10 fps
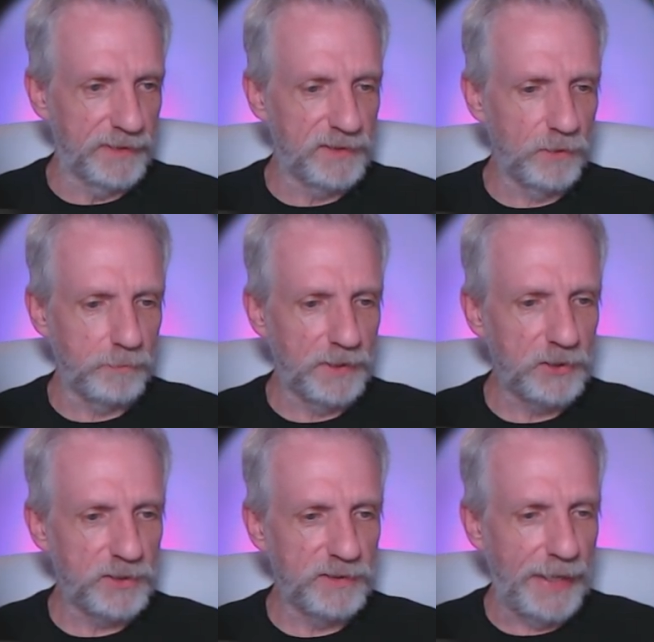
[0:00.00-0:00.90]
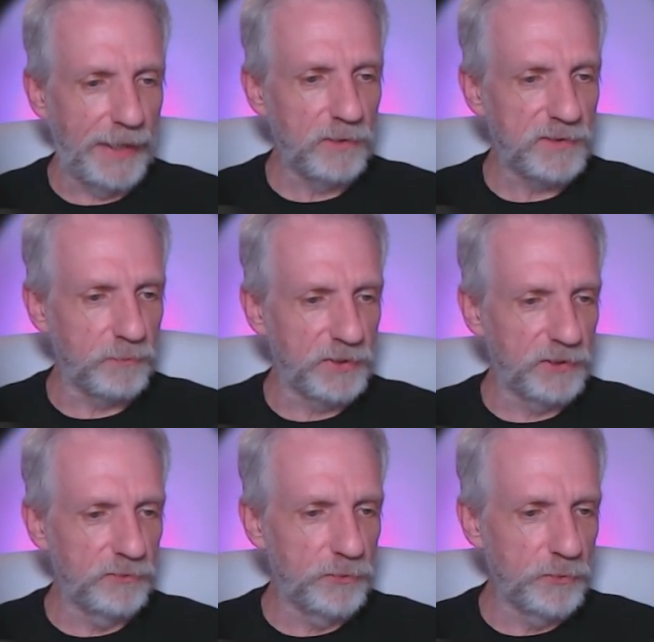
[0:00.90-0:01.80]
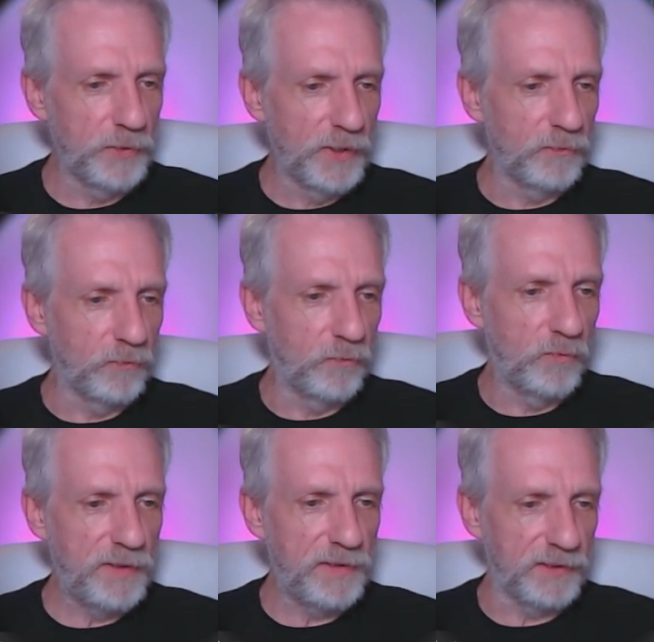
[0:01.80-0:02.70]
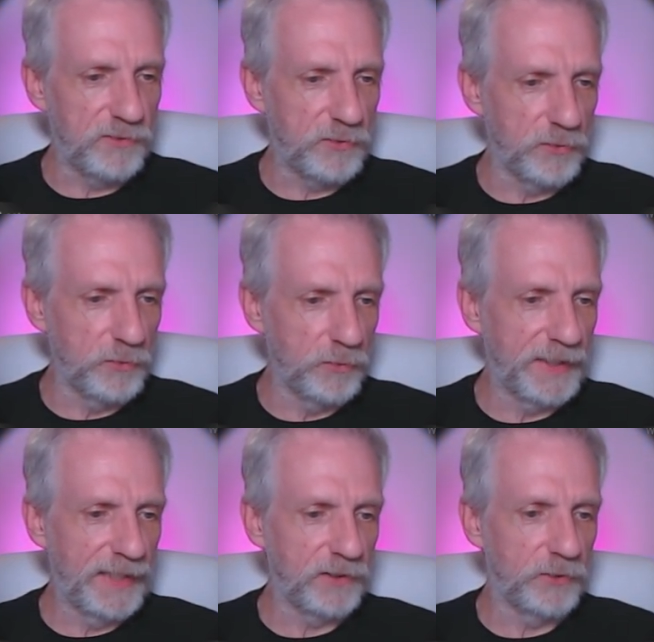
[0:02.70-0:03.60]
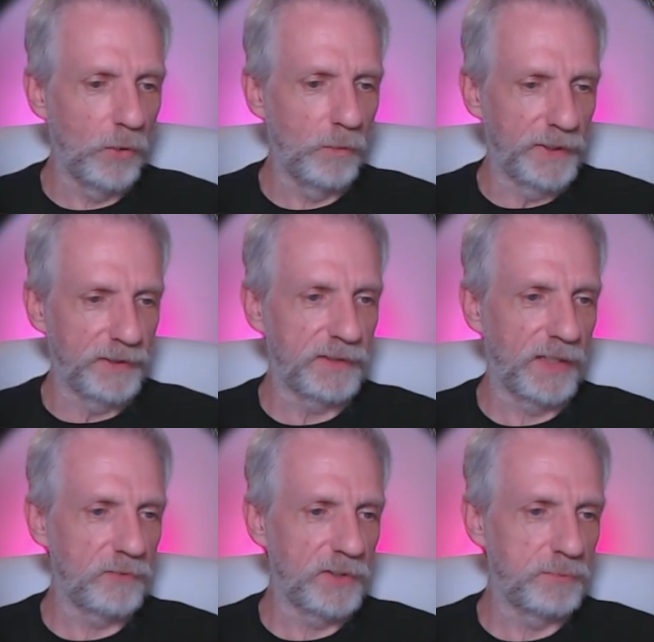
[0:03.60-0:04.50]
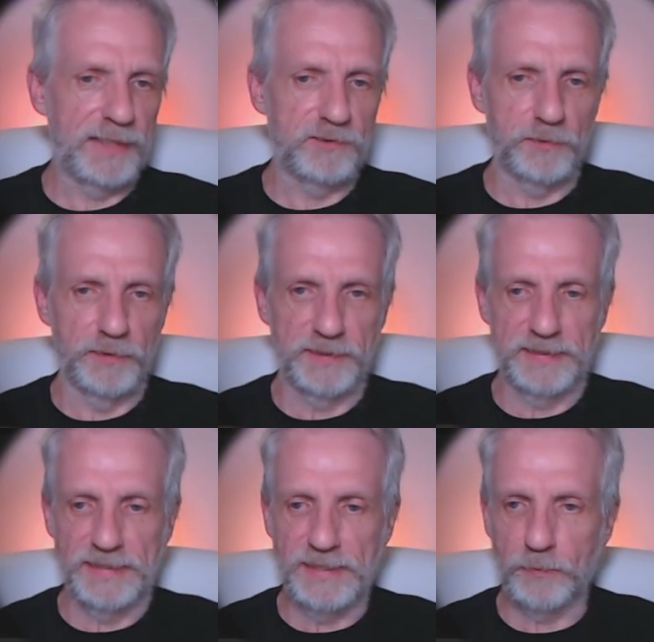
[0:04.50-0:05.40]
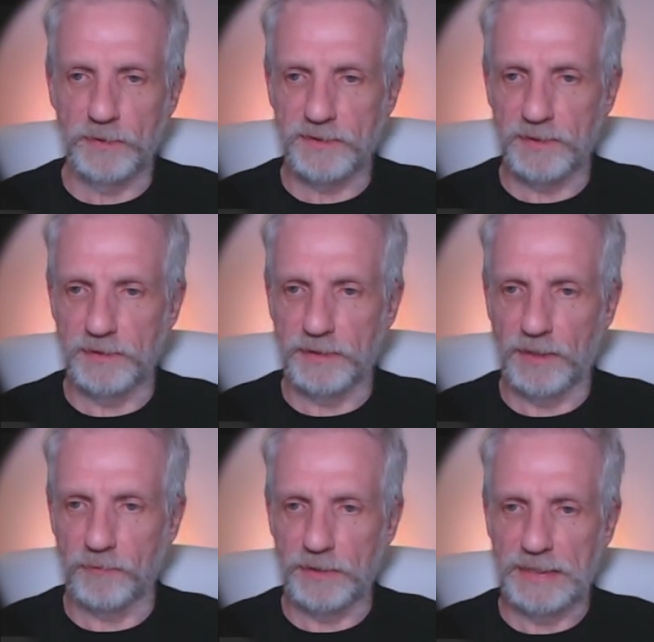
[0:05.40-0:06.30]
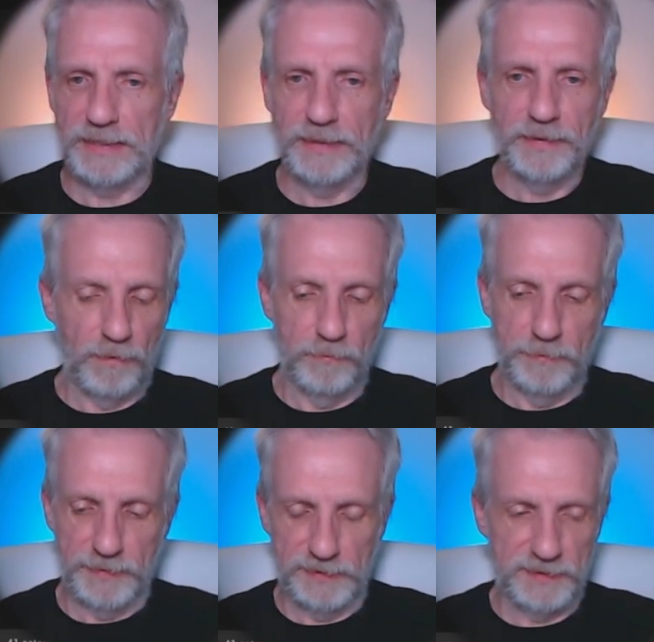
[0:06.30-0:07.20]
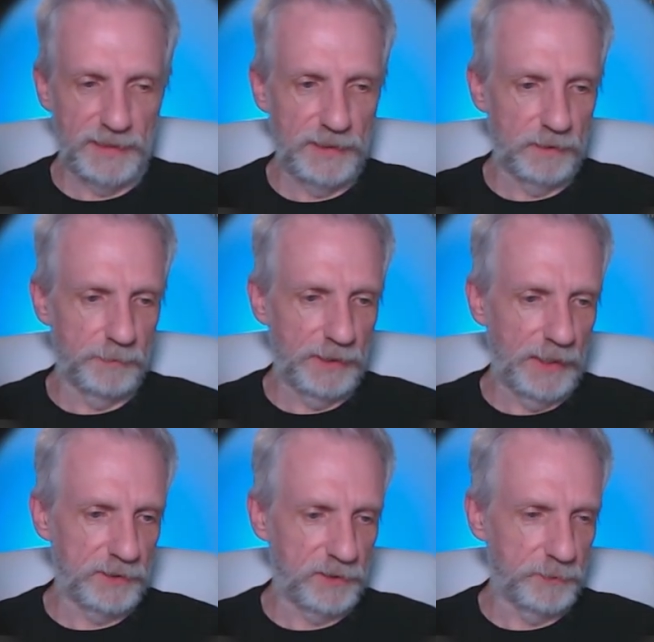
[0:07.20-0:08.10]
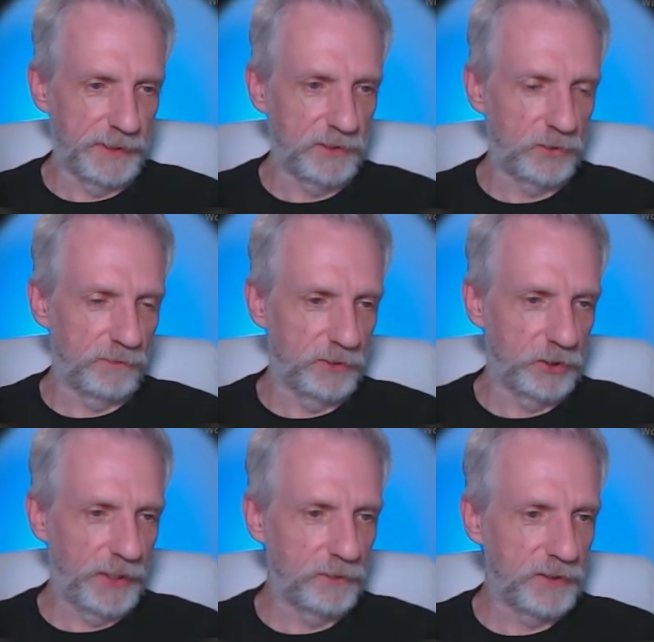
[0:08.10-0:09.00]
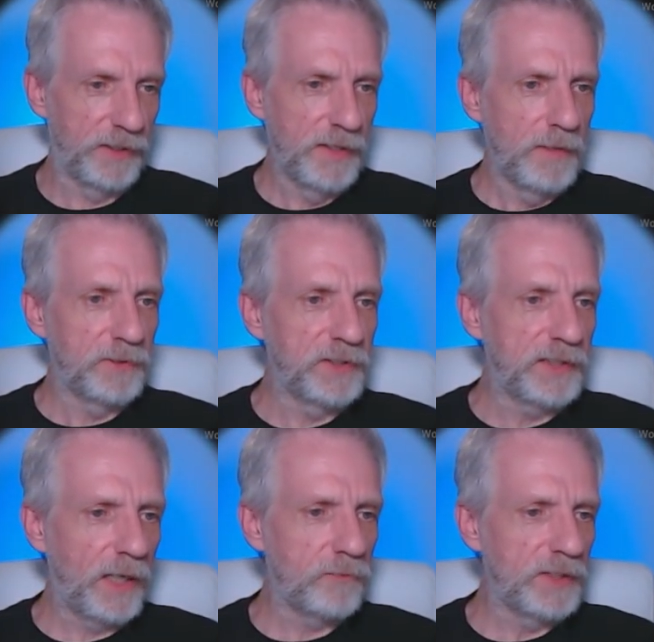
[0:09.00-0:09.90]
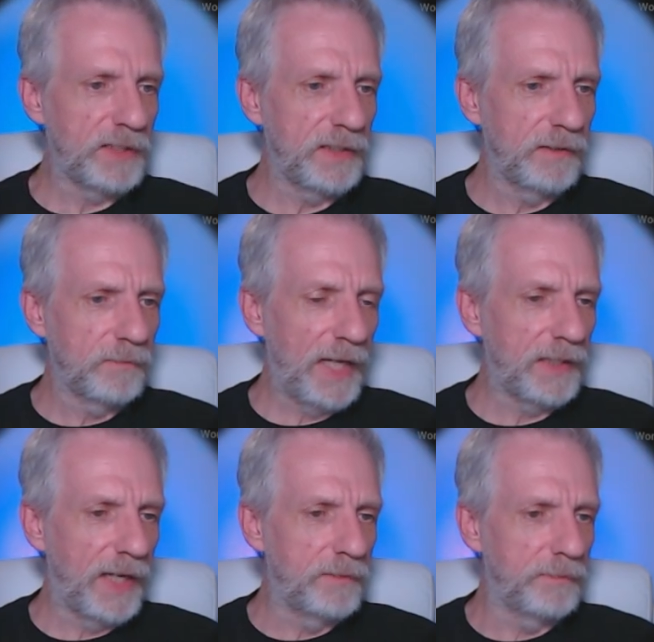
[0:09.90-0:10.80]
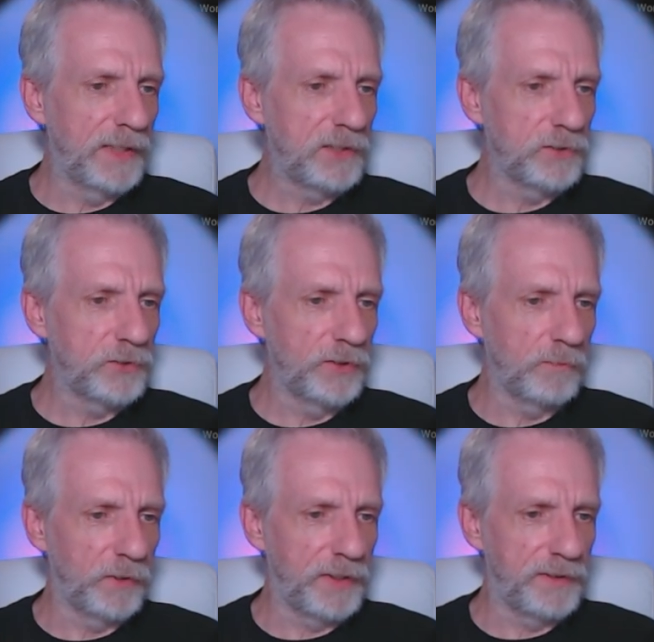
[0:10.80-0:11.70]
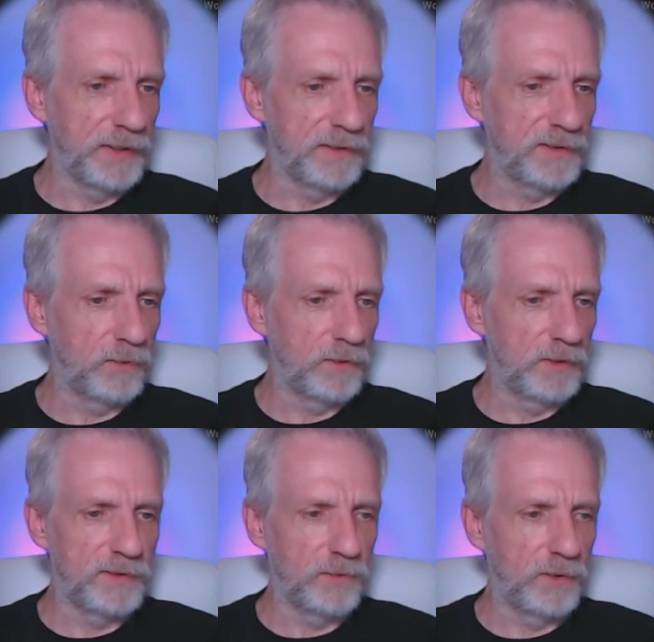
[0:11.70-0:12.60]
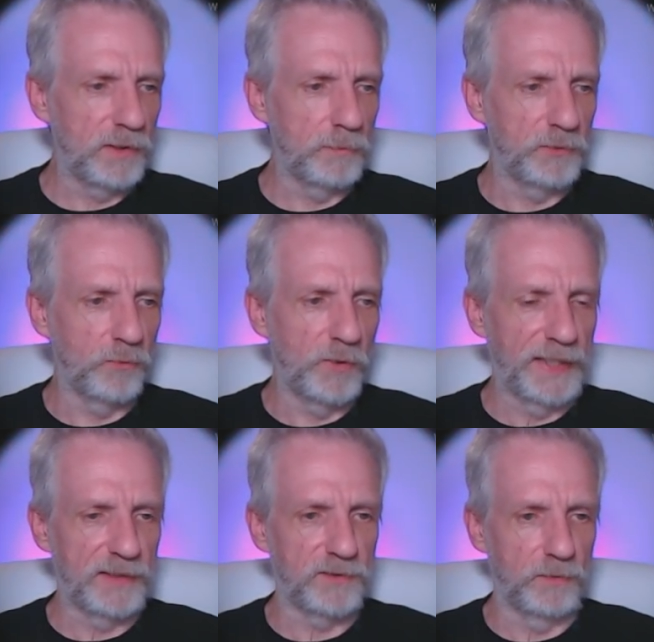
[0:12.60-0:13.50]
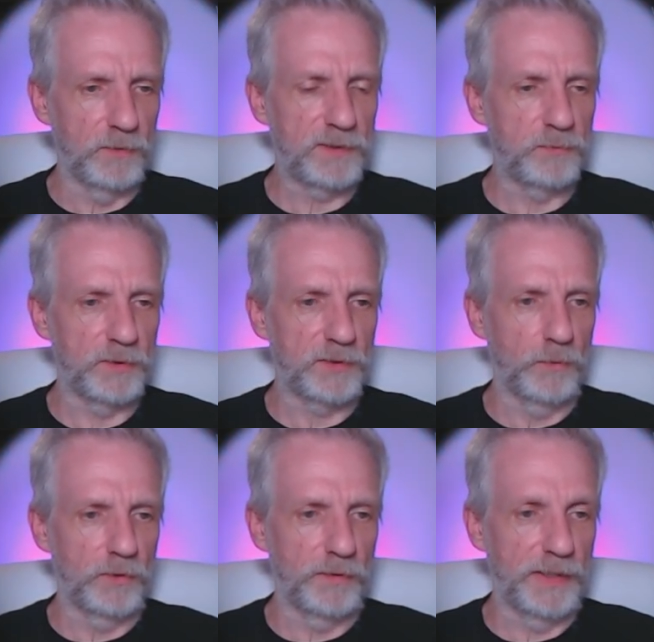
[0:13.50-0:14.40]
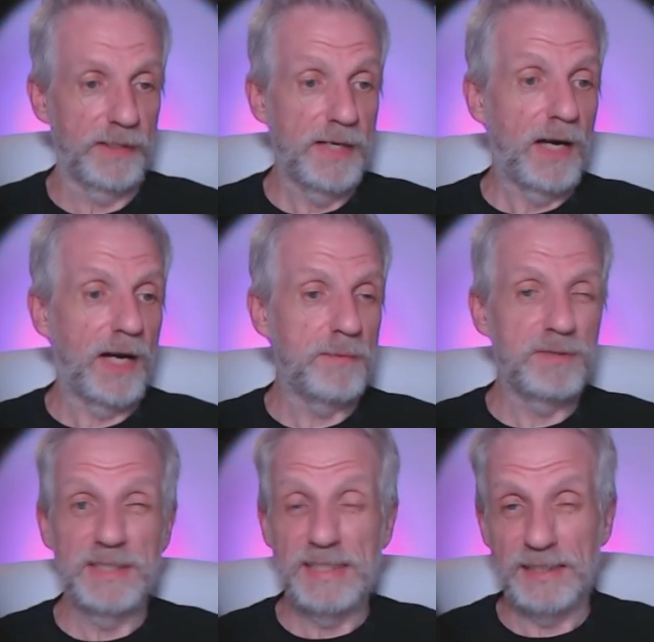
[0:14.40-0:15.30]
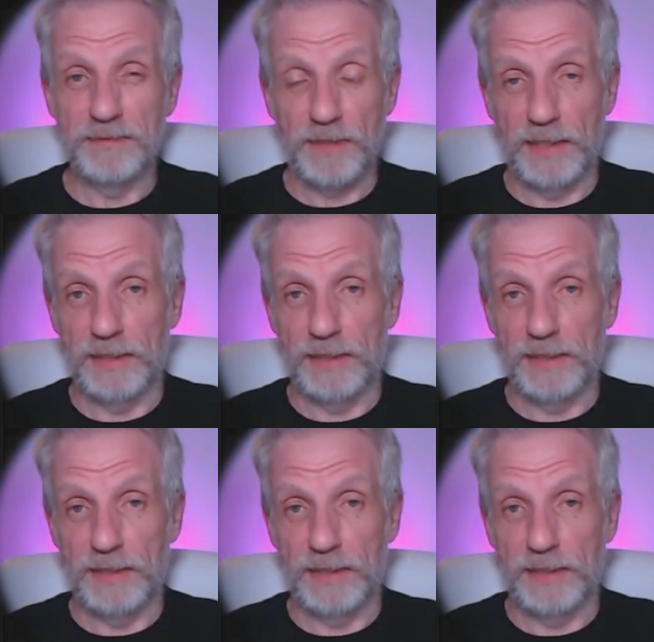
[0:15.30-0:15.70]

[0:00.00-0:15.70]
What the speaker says: There's not much else that we can do with it to get it going. You can't really add it to the sequencer. You can't really, I'll make the sun a little bit larger so we get softer shadows here, but you can't really add an animation to him or anything. It's all a little bit weird. So what's going on there? I believe,